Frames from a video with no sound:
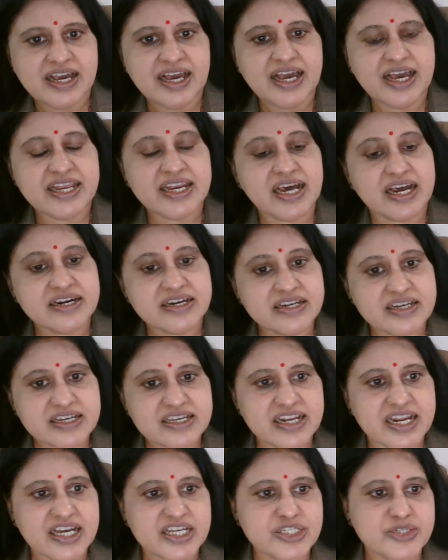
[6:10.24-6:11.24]
An
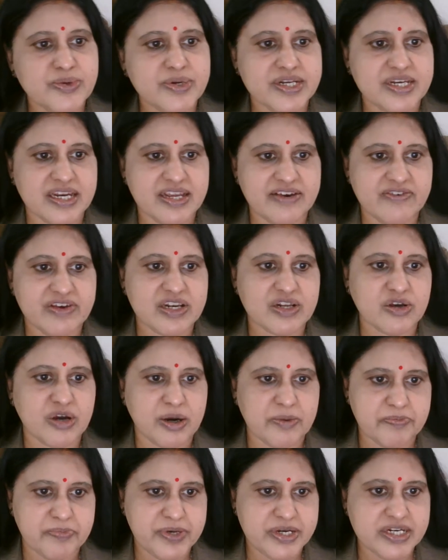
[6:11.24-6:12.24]
undergraduate level
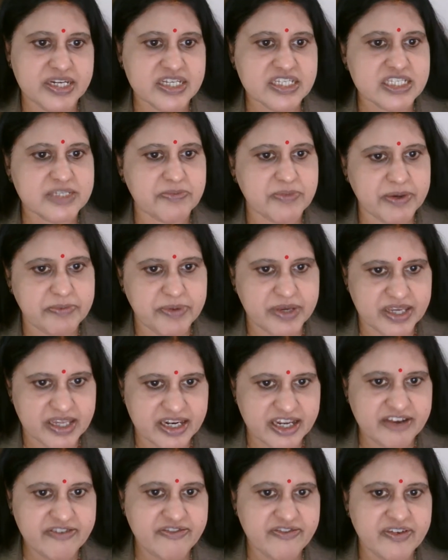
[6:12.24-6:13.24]
competence may be
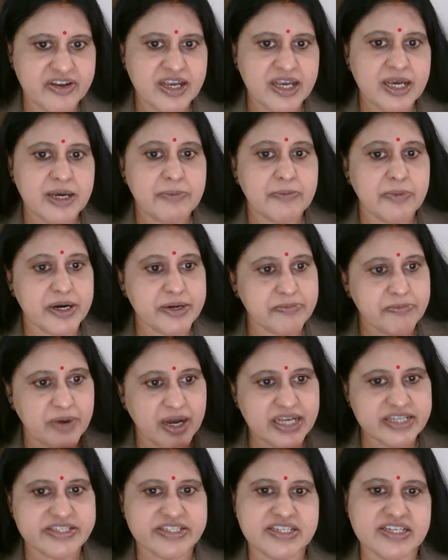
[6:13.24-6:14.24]
enough, but
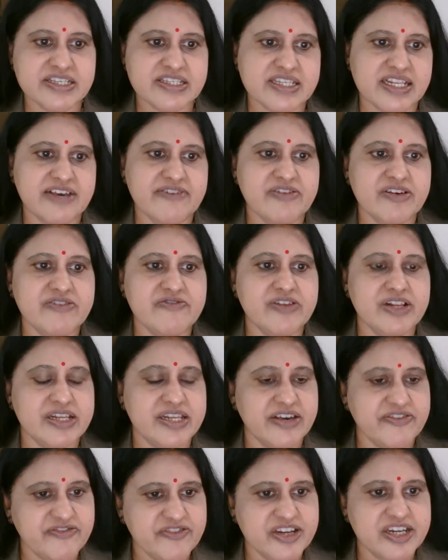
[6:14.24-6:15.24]
master's level will
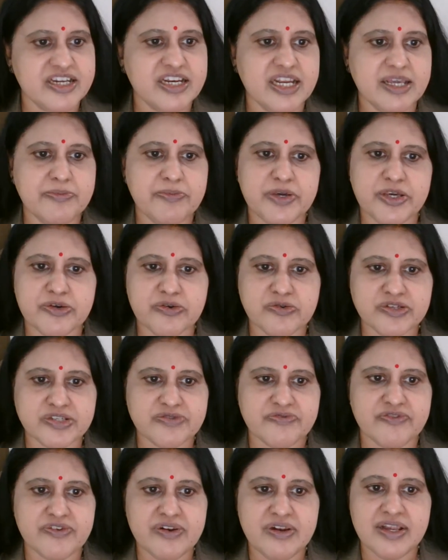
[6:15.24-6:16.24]
definitely be
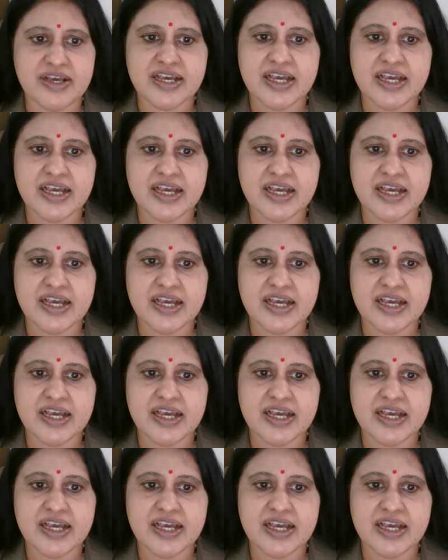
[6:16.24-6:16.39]
useful,